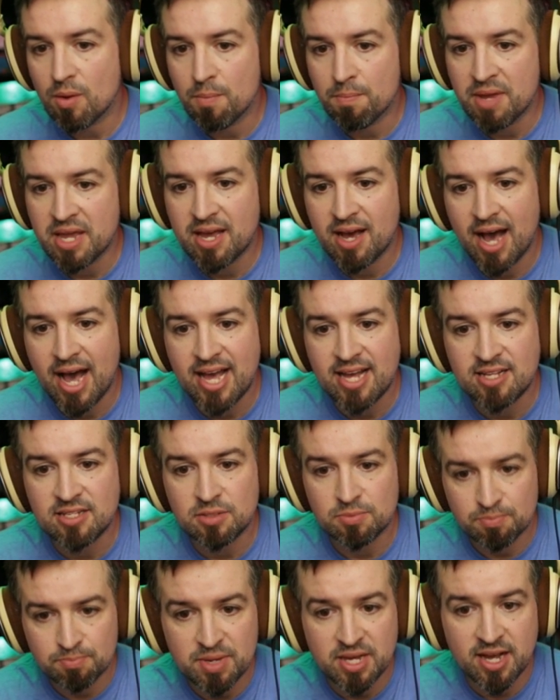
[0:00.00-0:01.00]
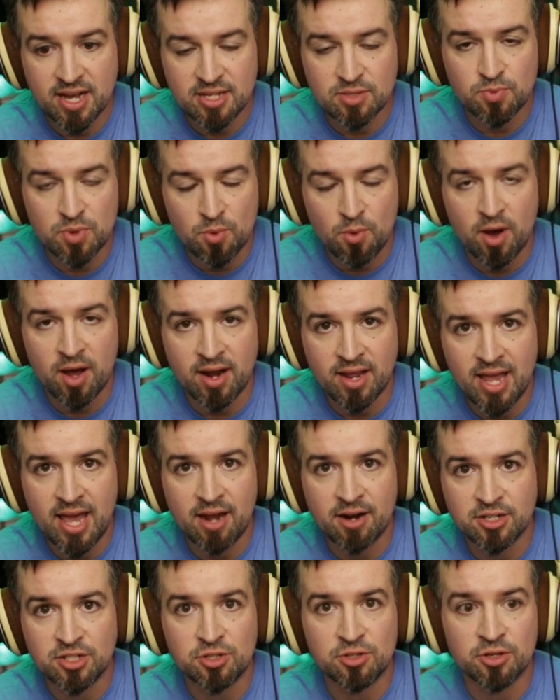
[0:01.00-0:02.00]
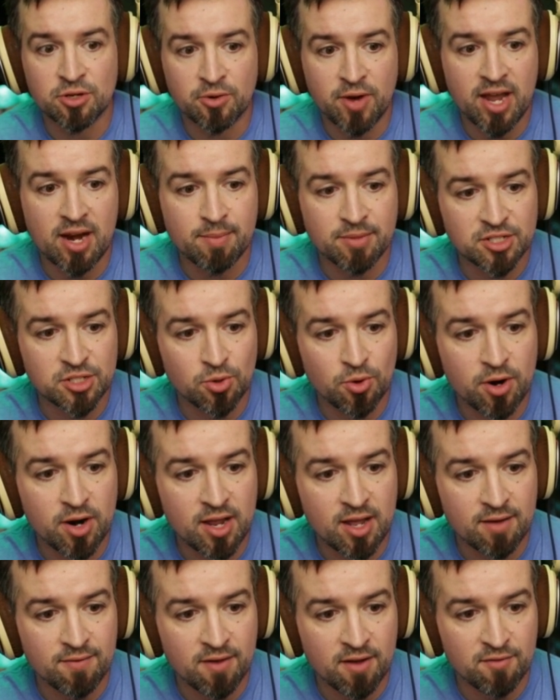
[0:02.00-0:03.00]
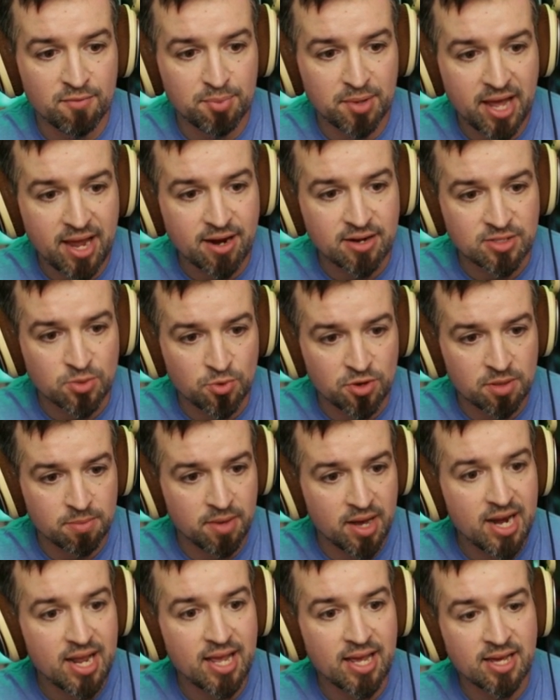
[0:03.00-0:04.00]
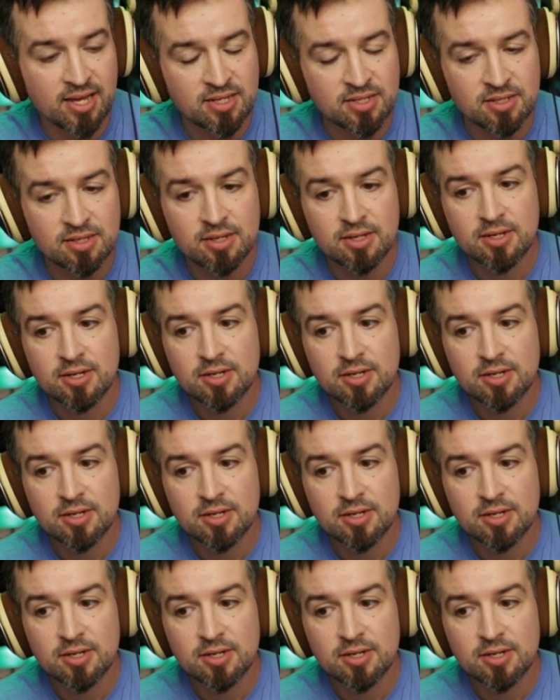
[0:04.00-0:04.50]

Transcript: because because we want to cater to the greater majority of, of players and where the money is,